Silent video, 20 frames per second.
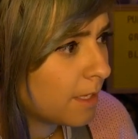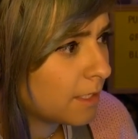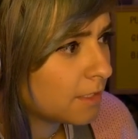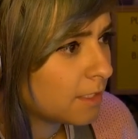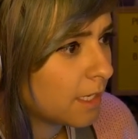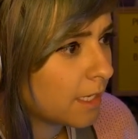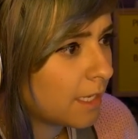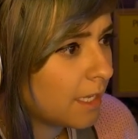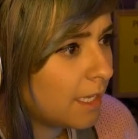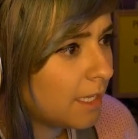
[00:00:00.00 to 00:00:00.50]
It's
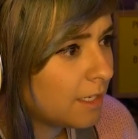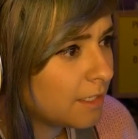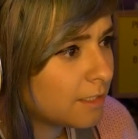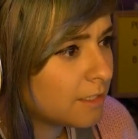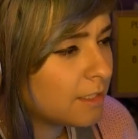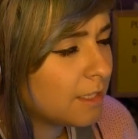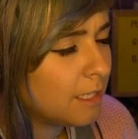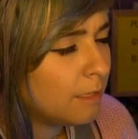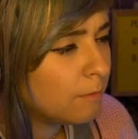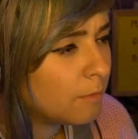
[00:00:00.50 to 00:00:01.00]
like, it is
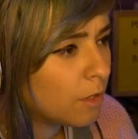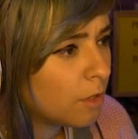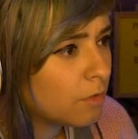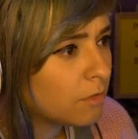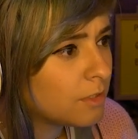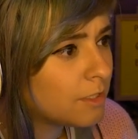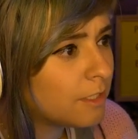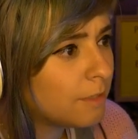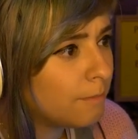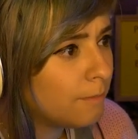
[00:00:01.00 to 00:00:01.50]
the
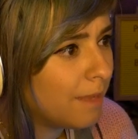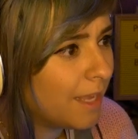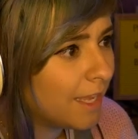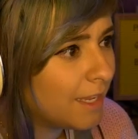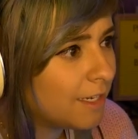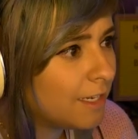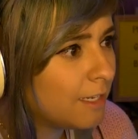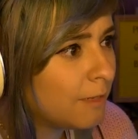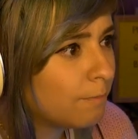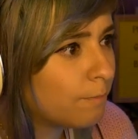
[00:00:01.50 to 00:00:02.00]
most
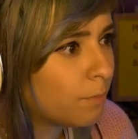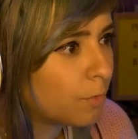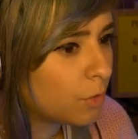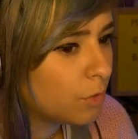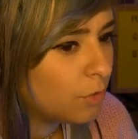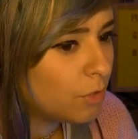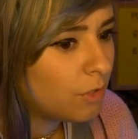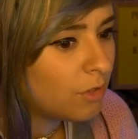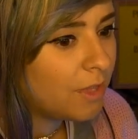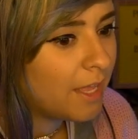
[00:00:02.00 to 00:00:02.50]
demanding,
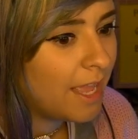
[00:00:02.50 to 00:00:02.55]
brutal,